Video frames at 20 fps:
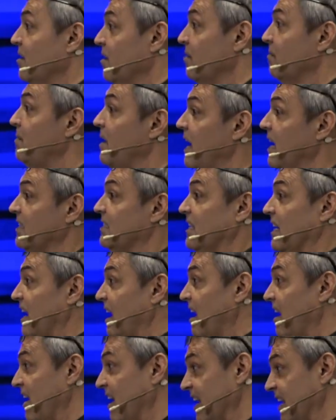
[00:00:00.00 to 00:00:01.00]
Pastor
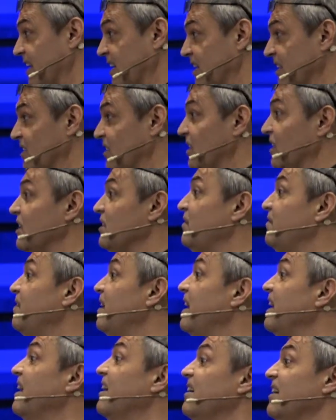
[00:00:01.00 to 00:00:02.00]
Eric, you're just
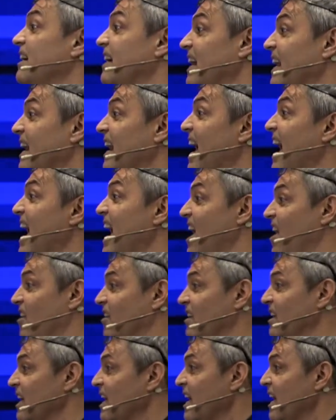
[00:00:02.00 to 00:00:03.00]
figuring it
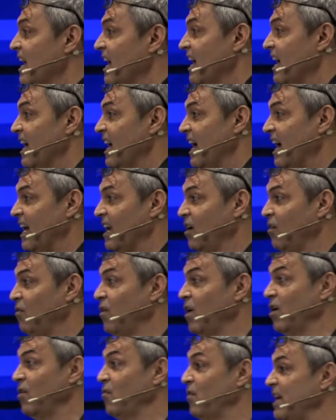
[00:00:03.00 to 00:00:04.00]
out. I don't
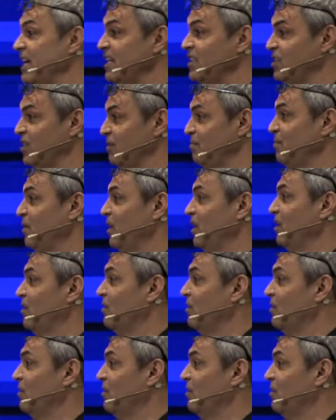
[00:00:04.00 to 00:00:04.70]
want to read your book